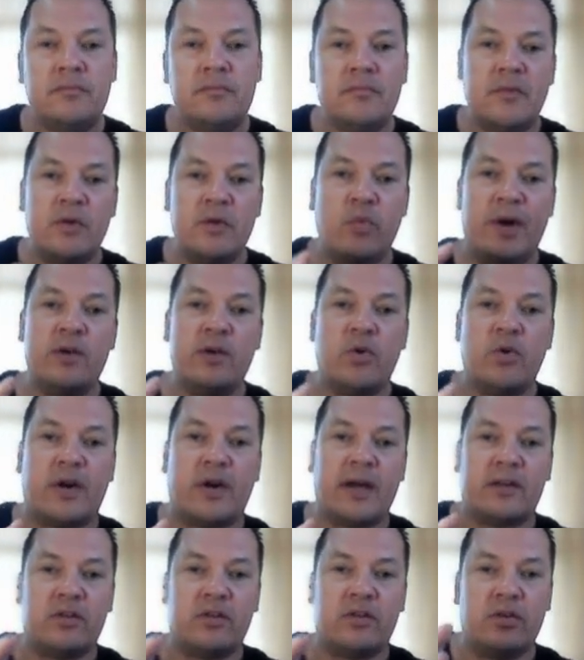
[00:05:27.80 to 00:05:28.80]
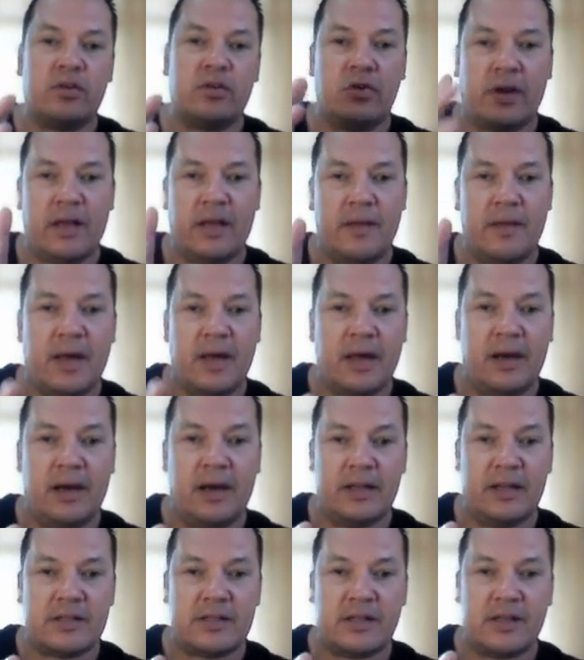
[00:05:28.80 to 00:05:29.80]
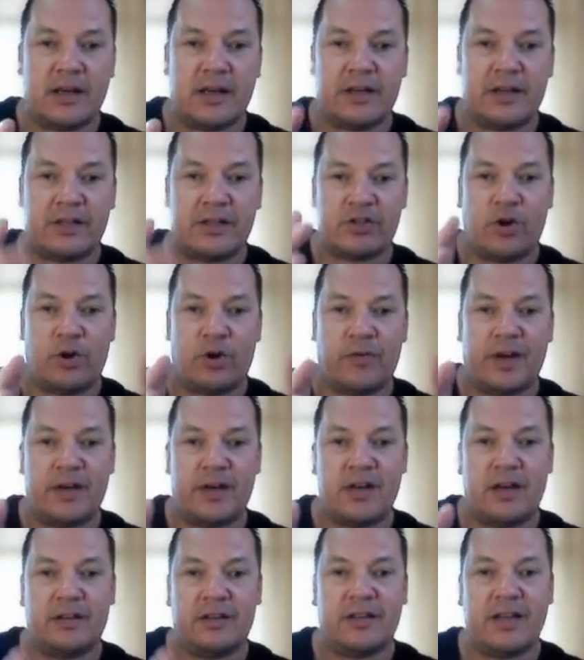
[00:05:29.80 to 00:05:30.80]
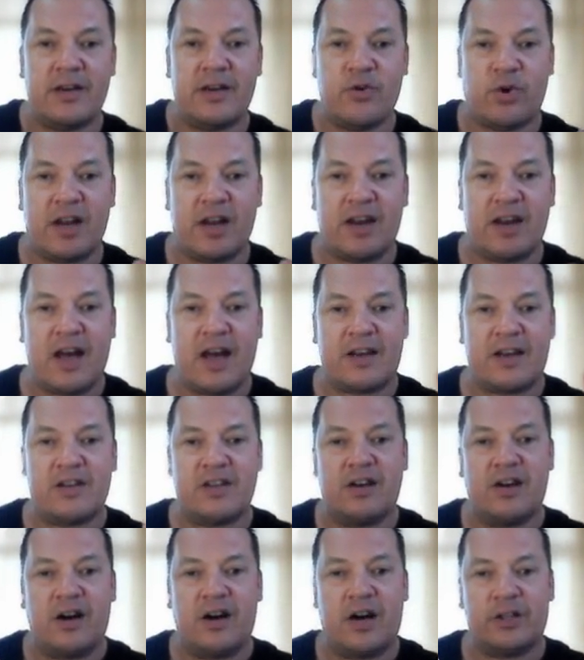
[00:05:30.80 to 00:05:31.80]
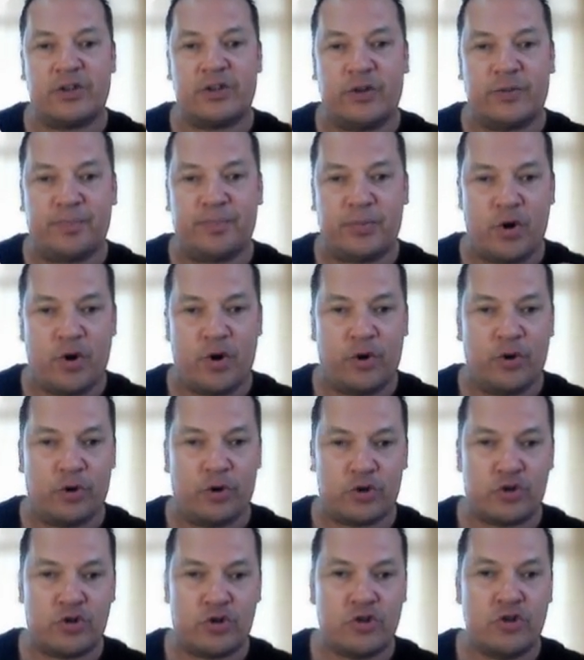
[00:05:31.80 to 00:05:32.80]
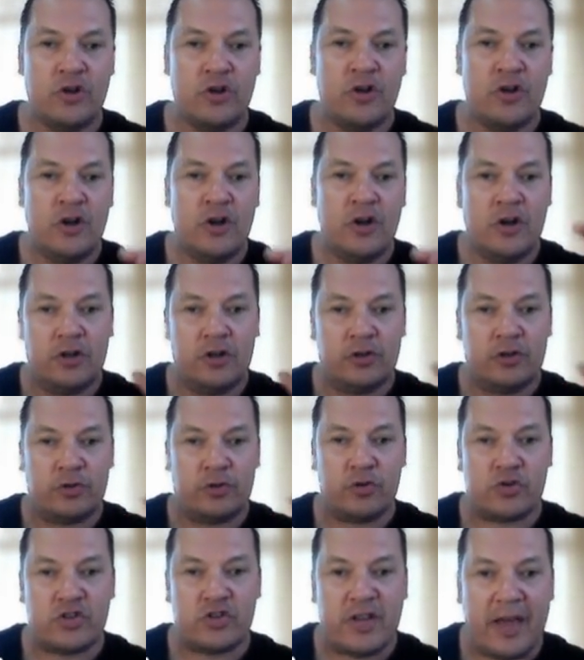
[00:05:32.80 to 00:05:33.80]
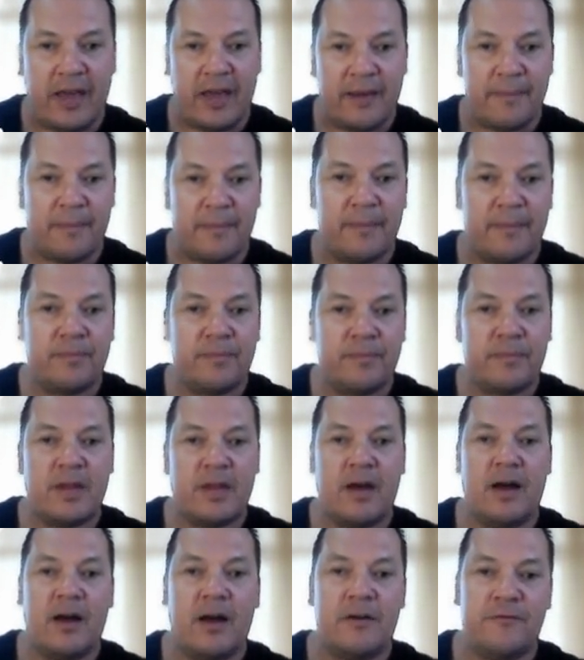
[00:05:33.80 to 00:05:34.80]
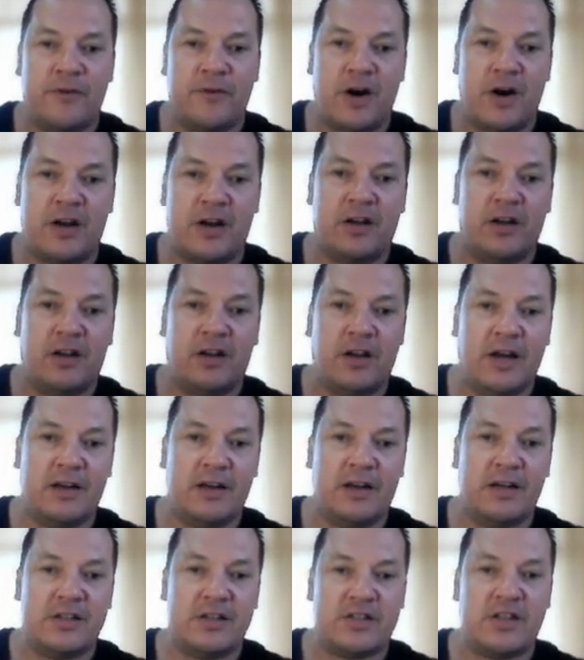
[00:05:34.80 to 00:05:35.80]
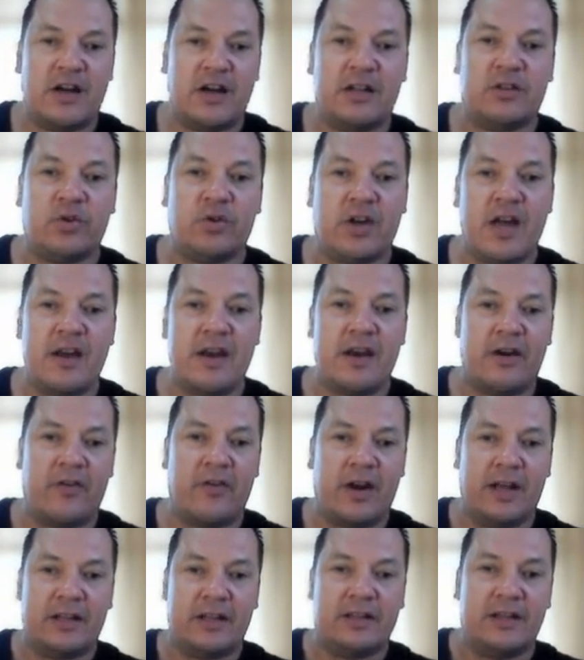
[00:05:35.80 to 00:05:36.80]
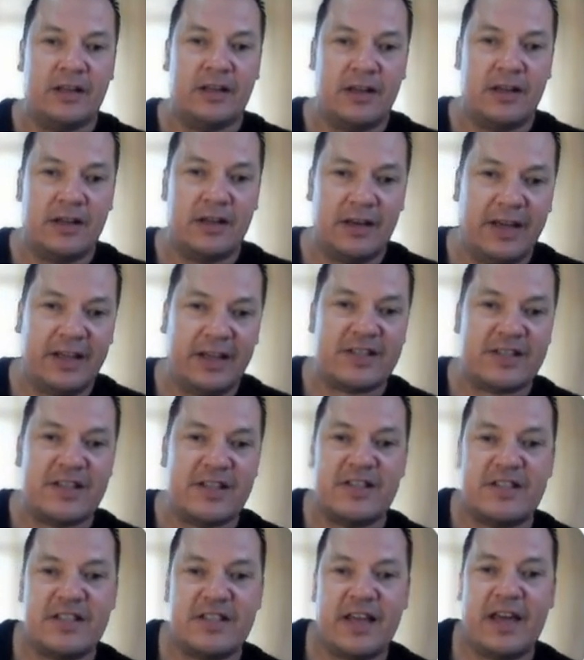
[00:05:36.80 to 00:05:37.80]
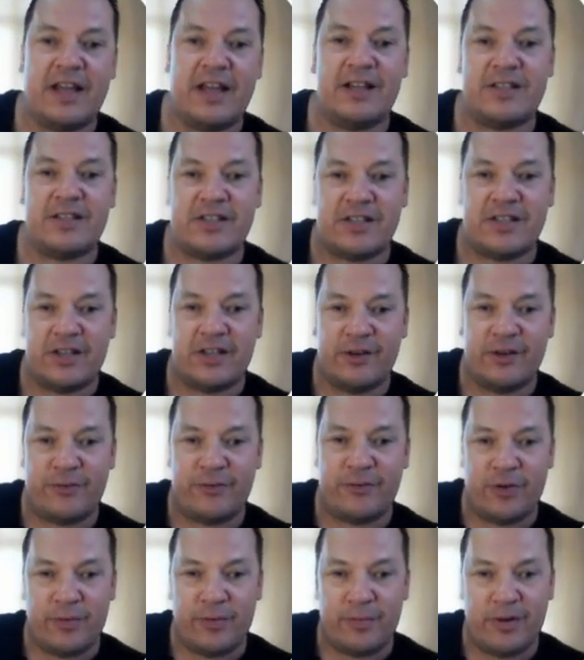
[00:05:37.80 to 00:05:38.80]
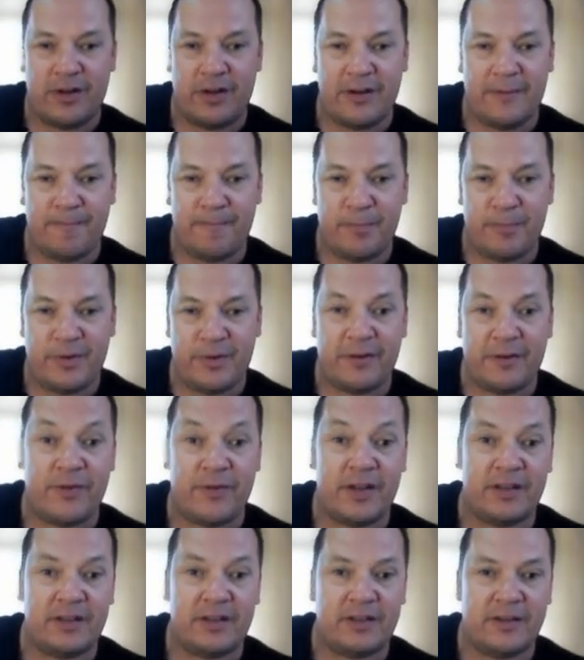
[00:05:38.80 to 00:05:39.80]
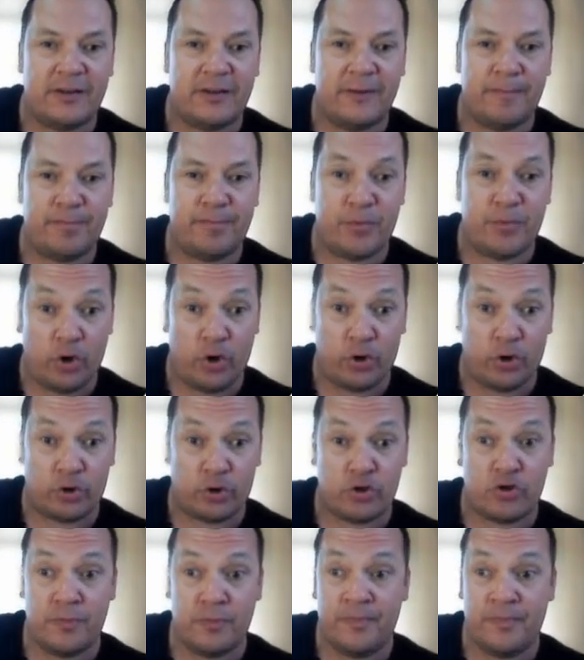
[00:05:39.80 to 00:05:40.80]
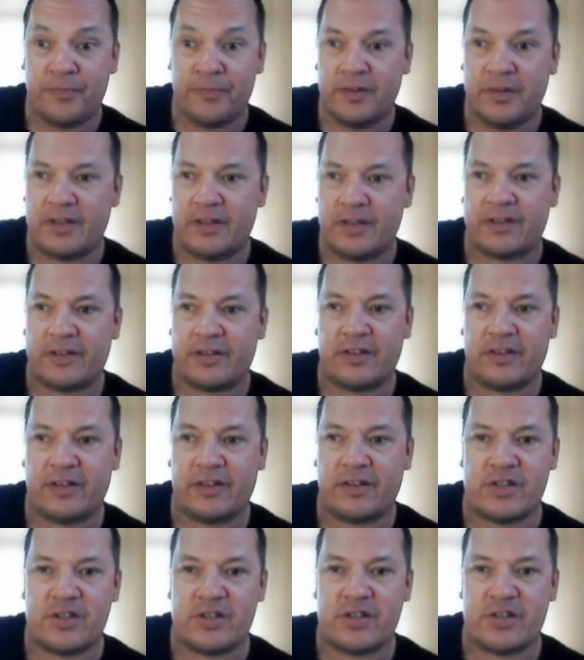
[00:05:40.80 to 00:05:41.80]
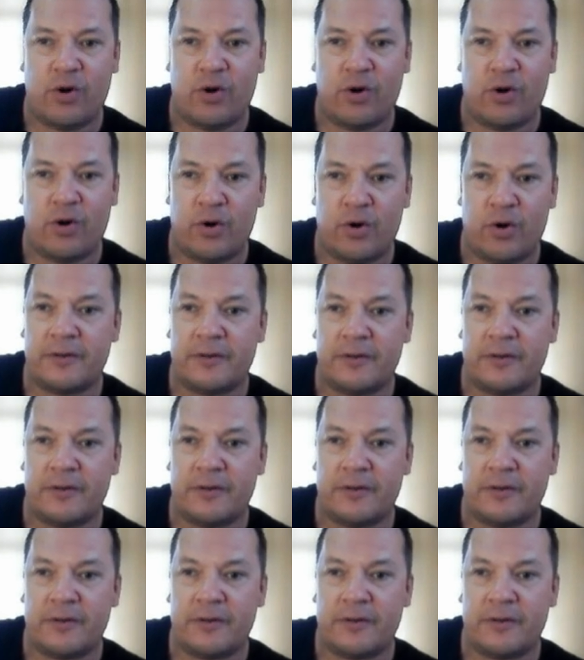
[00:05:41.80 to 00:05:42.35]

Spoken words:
when you get your email list and it's already done, then you can add other products to same funnel and start to generate leads and sales from different products. That is the whole point.